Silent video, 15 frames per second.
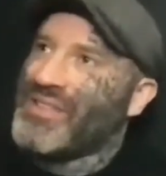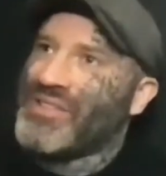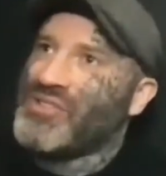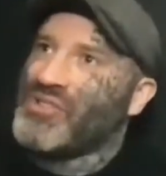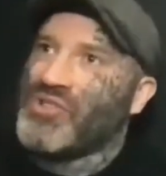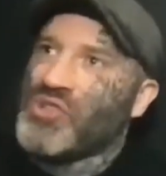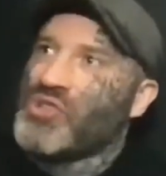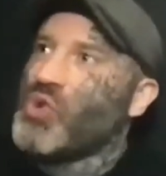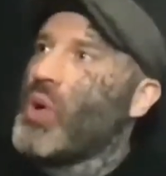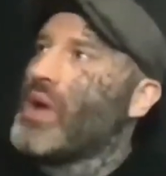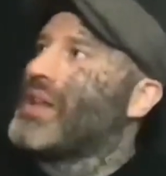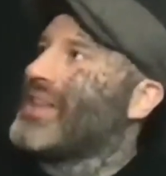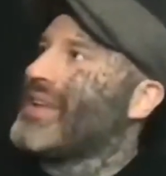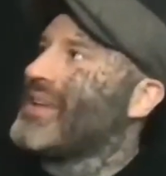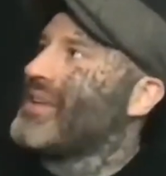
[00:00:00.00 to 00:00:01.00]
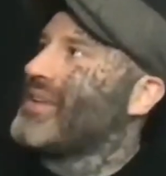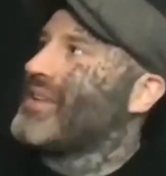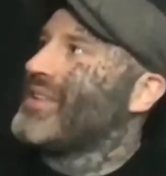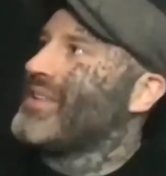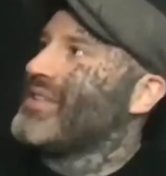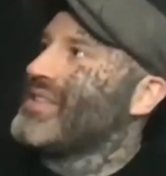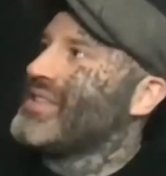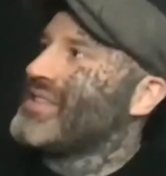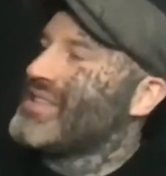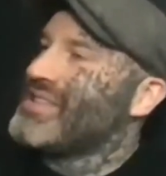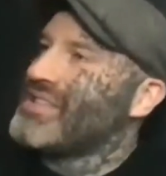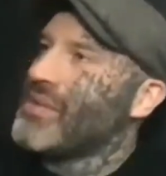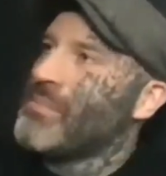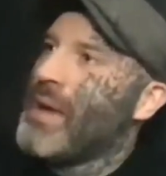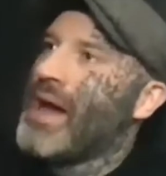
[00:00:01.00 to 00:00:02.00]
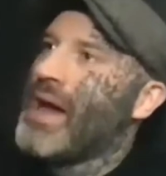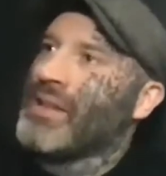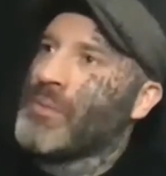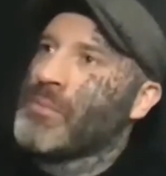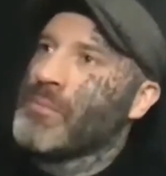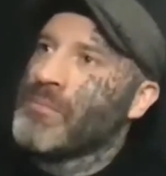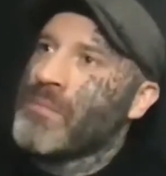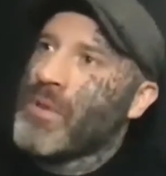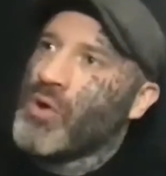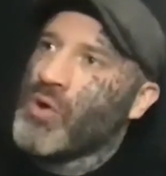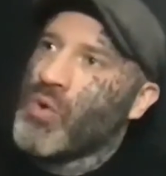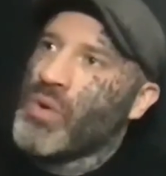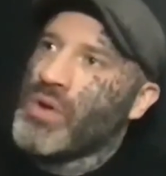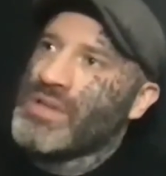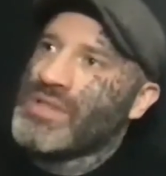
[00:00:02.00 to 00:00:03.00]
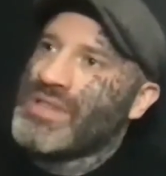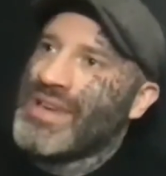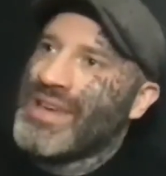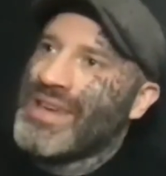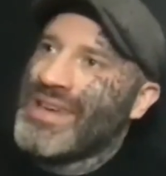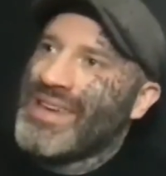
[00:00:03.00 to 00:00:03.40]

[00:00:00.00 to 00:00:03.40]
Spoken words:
Just quickly, this is a man who was